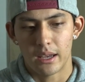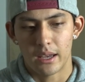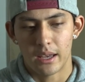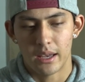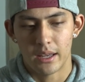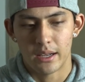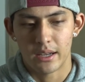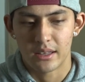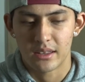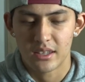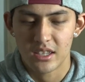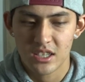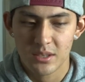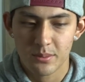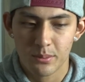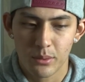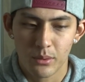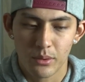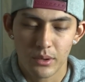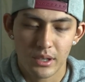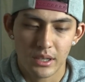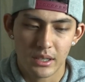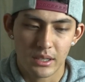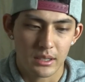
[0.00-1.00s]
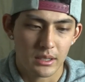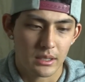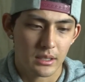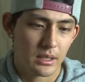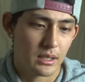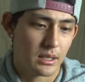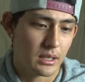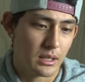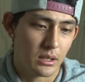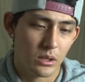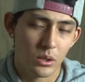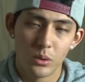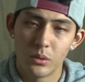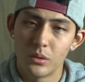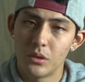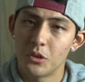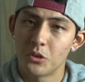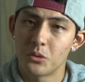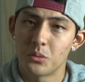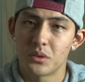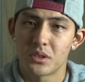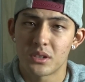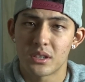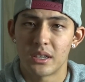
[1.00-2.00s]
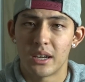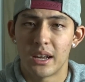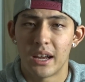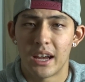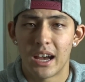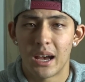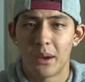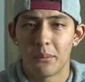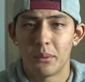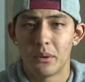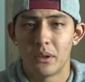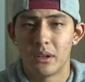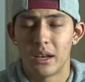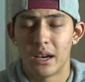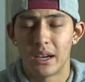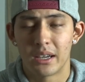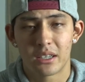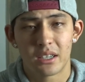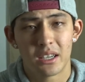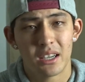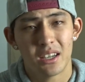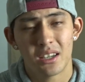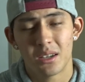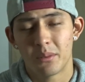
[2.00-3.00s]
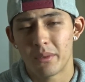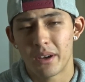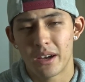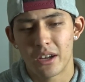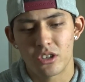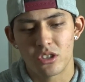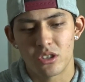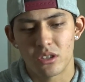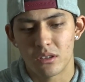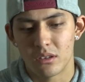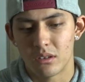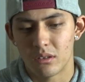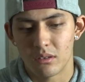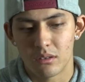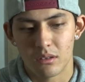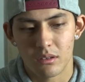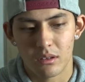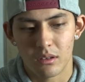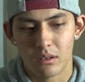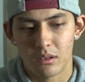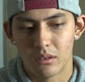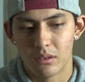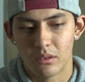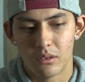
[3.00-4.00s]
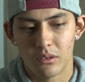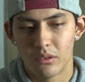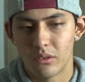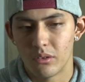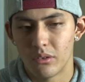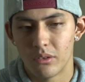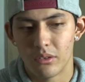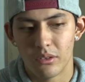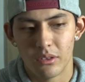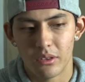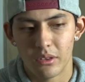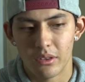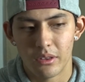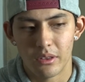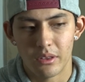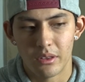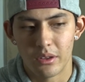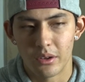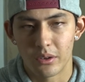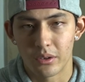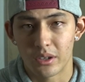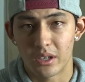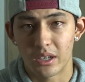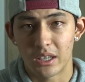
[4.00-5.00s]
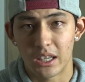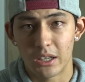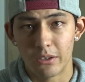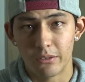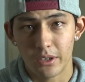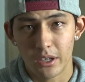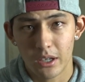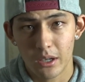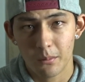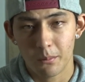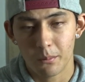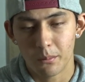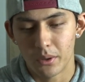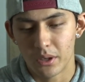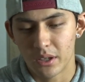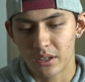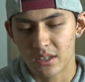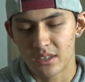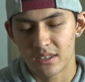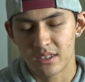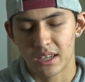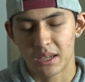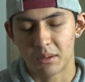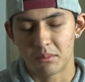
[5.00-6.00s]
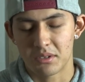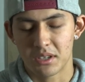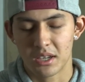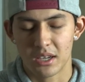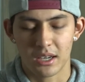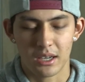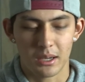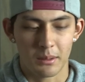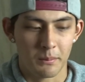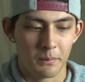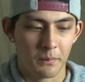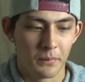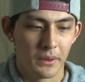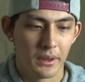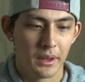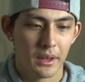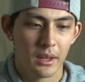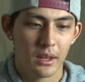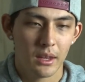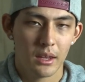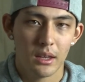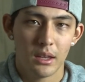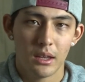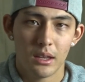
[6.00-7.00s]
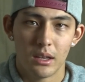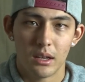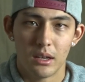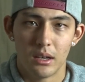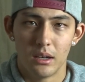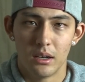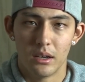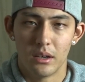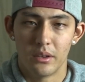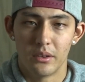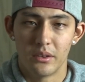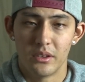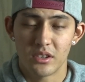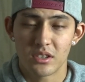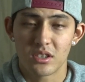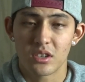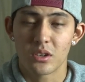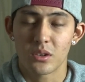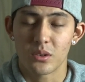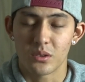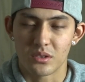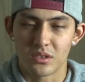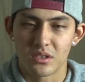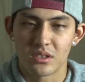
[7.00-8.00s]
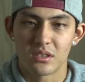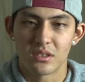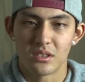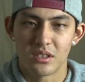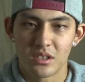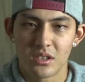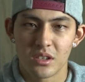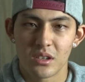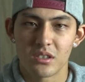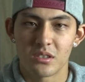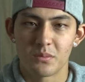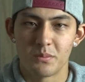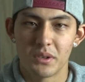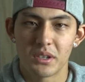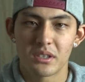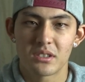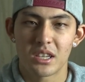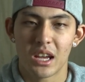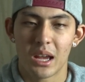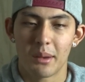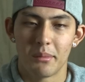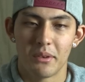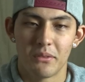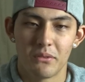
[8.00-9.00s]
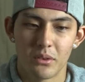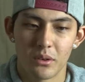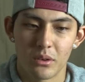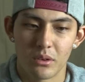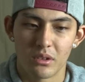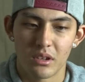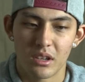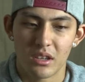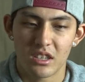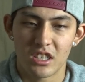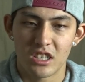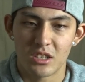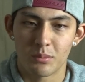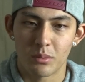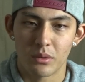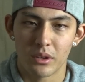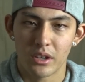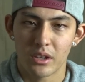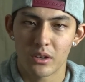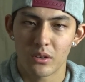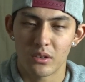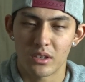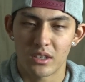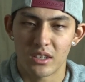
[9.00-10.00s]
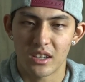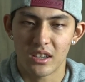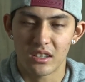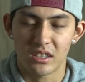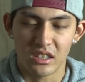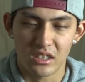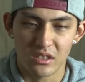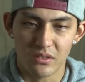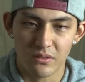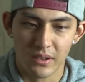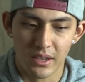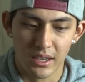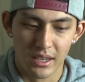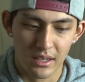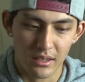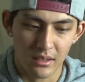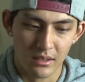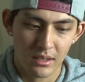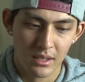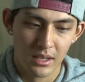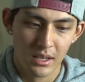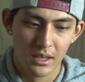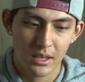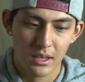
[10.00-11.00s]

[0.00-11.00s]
and at this point, who knows what's going to happen. I can't imagine they're going to give up, but at the same time, this hurts. This hurts big time if you're a Yankees player and a Yankees fan.